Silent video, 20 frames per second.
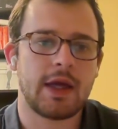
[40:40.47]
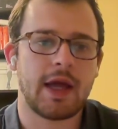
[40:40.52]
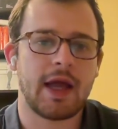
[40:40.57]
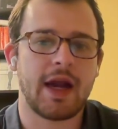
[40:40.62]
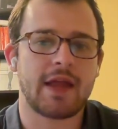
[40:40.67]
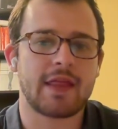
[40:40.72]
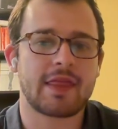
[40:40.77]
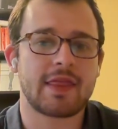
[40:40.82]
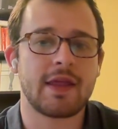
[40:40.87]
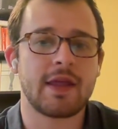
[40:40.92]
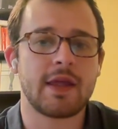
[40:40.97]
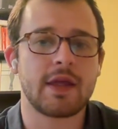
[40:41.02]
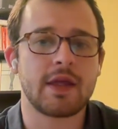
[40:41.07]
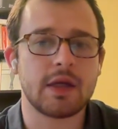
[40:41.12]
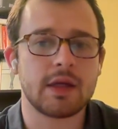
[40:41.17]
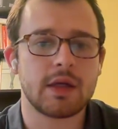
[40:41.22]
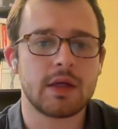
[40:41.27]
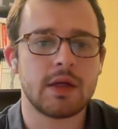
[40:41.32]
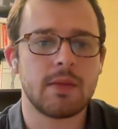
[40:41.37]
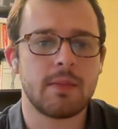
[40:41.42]
And I
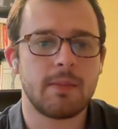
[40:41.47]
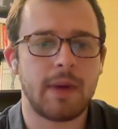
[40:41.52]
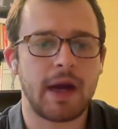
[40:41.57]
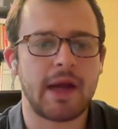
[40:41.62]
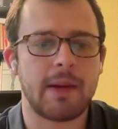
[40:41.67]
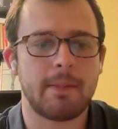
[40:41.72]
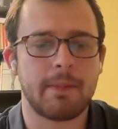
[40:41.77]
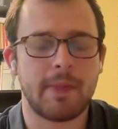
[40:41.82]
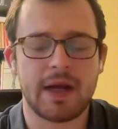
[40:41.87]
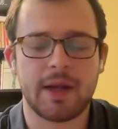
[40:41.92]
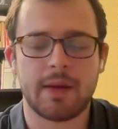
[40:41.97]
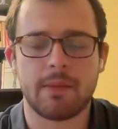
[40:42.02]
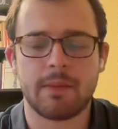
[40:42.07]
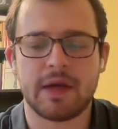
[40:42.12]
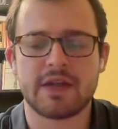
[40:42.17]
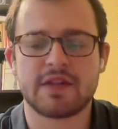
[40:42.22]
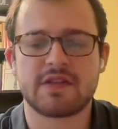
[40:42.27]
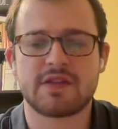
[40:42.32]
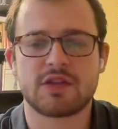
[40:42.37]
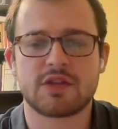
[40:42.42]
think
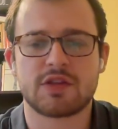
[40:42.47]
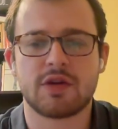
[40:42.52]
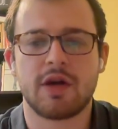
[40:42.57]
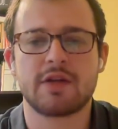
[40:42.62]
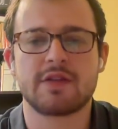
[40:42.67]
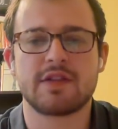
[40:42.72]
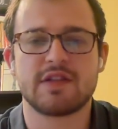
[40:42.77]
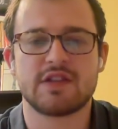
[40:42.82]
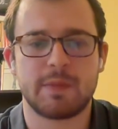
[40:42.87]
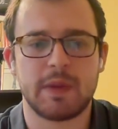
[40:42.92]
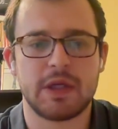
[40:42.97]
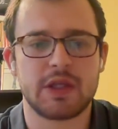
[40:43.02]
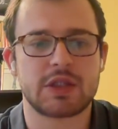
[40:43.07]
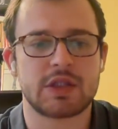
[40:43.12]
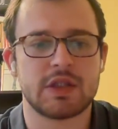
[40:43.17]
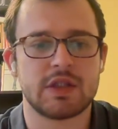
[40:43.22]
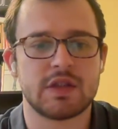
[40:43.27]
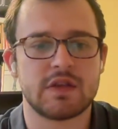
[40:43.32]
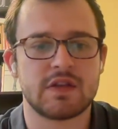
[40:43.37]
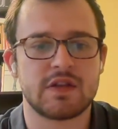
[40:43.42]
my strong
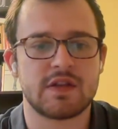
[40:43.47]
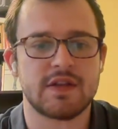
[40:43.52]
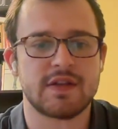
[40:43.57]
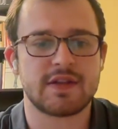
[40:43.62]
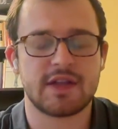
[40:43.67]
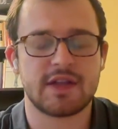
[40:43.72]
suspicion is